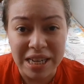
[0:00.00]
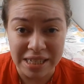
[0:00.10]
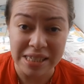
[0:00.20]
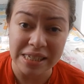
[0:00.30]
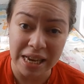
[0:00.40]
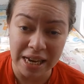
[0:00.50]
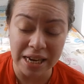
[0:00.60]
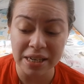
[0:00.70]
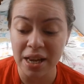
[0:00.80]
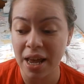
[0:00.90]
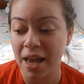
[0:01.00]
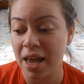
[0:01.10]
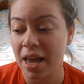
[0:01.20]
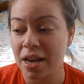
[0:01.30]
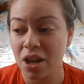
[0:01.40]
insane,
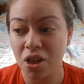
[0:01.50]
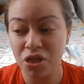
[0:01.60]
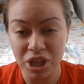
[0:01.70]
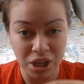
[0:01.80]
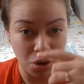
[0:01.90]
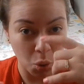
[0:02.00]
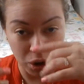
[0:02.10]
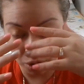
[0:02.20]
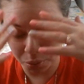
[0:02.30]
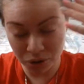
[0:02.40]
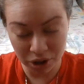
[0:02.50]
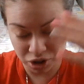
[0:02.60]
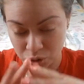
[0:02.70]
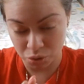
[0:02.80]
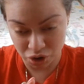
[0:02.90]
and the oil
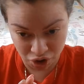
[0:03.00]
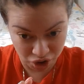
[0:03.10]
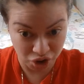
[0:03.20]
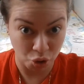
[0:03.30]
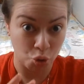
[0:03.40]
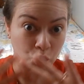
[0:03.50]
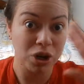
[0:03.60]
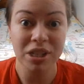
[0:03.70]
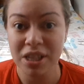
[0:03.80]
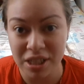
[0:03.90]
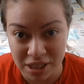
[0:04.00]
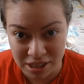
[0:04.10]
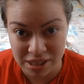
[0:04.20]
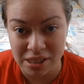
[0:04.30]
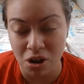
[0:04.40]
production was just
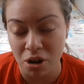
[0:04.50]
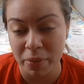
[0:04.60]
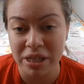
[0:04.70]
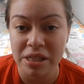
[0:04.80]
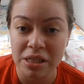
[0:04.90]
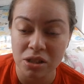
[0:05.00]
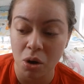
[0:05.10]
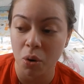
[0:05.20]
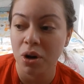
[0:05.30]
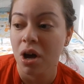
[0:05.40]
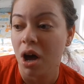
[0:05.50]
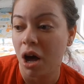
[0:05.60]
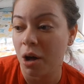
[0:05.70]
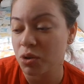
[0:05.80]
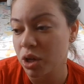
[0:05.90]
ridiculous on my T-zone.
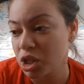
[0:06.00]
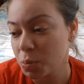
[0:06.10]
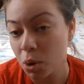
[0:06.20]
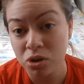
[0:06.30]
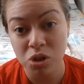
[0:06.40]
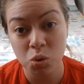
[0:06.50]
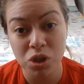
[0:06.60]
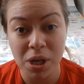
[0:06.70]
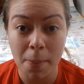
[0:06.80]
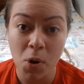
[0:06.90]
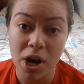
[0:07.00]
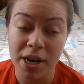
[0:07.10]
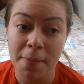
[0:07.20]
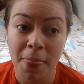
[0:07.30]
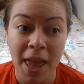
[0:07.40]
So I spoke to
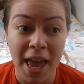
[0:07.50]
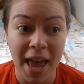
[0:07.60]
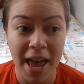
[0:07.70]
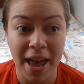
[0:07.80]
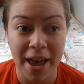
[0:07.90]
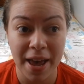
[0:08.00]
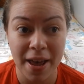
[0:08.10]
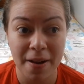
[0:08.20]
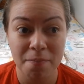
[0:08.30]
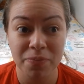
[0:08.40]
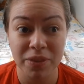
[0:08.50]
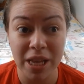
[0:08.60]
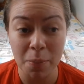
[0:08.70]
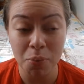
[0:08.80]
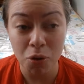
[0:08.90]
someone and
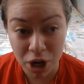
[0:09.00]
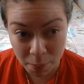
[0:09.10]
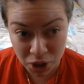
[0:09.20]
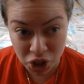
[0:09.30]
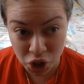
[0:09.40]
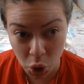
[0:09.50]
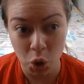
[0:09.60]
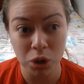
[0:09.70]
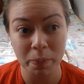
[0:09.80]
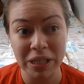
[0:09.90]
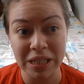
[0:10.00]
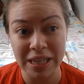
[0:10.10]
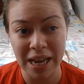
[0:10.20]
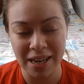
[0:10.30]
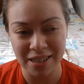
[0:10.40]
they pretty much told
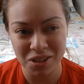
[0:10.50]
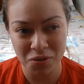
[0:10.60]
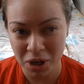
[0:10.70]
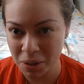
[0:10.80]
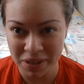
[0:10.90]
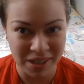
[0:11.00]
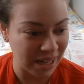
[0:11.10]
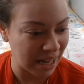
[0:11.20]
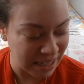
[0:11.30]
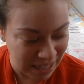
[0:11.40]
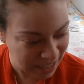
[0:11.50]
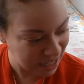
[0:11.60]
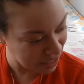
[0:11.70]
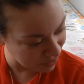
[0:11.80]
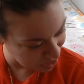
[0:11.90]
me, and it's funny because I
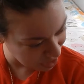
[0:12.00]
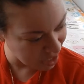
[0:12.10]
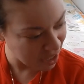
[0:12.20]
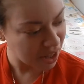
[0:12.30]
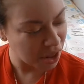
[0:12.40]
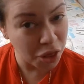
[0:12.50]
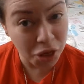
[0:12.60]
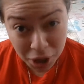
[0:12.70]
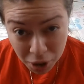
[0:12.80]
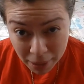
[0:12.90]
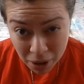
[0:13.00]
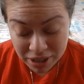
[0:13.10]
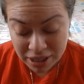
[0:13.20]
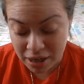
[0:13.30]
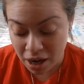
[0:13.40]
didn't even think
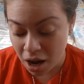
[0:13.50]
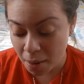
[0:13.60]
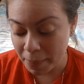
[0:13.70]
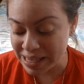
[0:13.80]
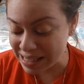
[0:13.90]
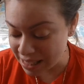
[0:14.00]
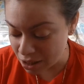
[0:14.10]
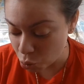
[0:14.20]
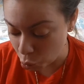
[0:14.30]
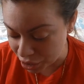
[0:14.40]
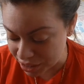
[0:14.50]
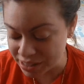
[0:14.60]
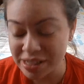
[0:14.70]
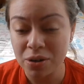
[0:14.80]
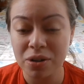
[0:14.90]
about it, my skin was